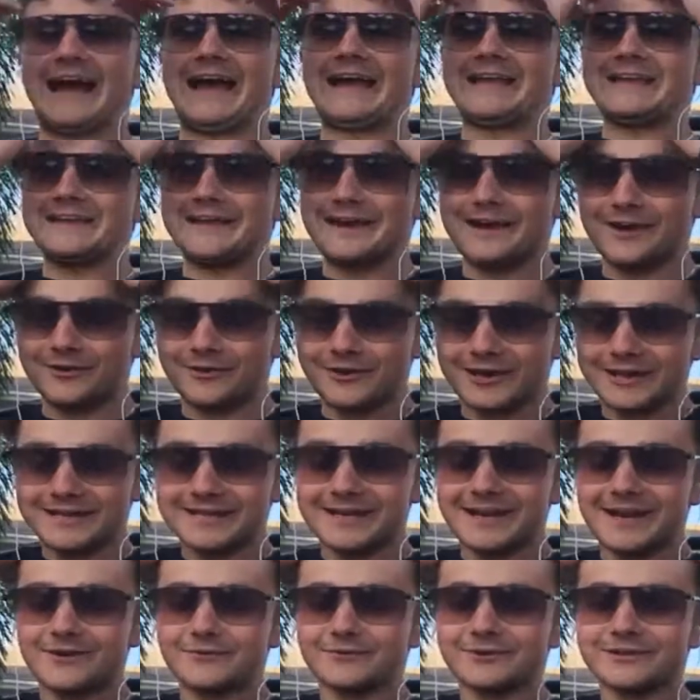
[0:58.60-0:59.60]
I
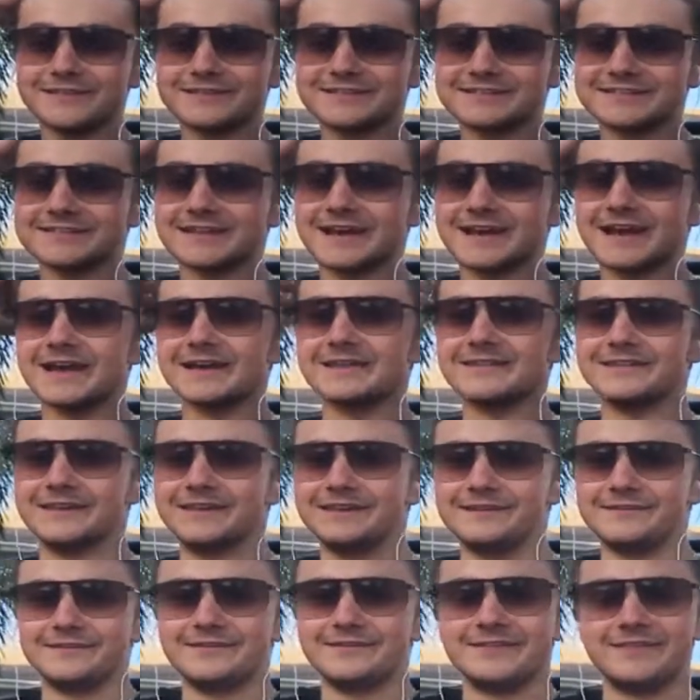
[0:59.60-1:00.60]
know. It's
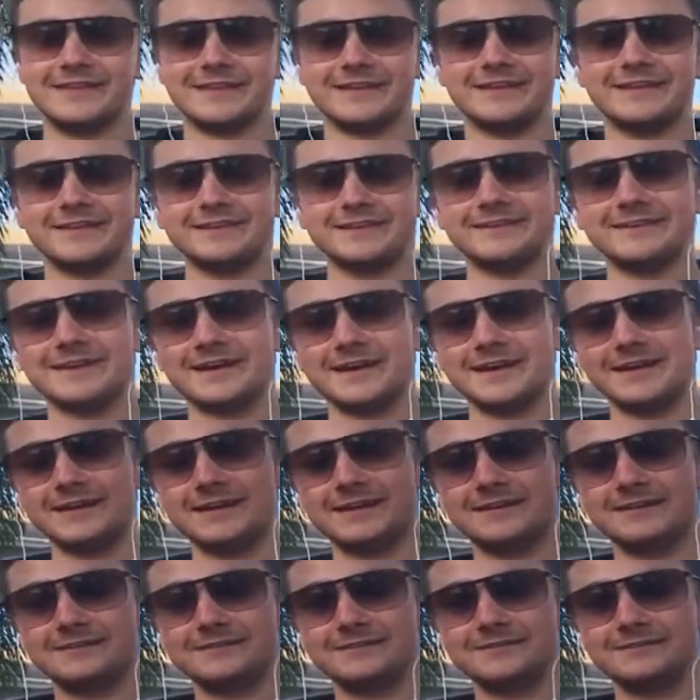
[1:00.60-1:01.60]
than
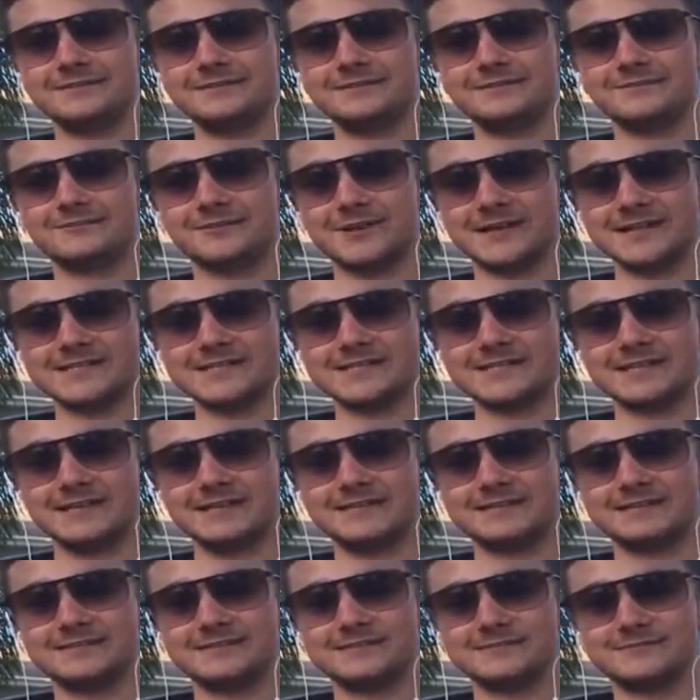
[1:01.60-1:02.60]
in
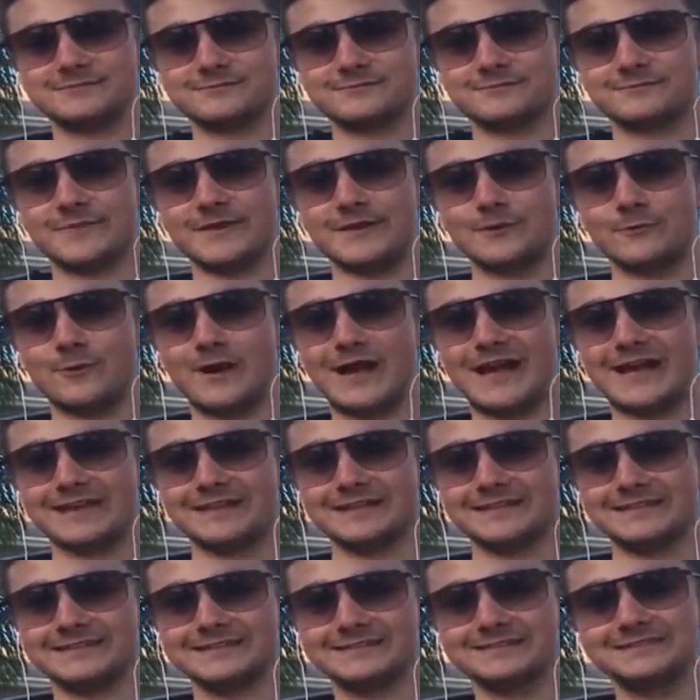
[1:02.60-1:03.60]
Rusty. It's been a
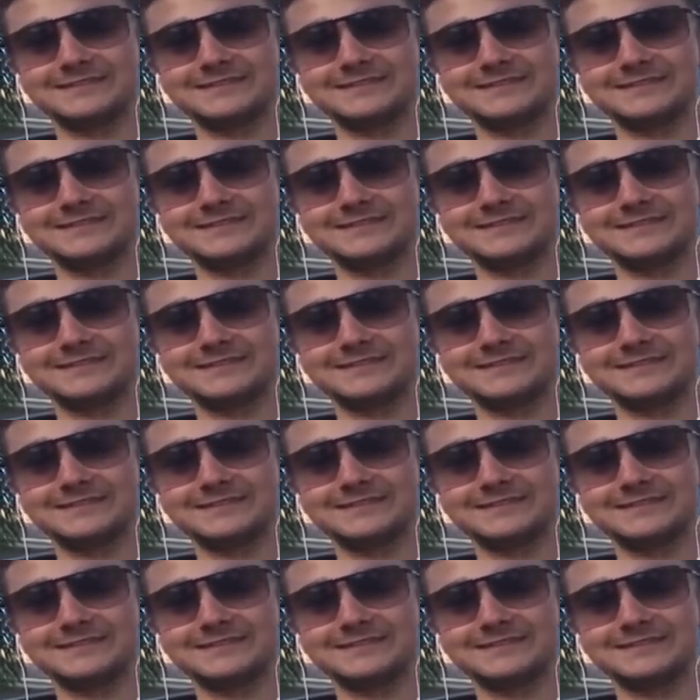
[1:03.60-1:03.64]
while.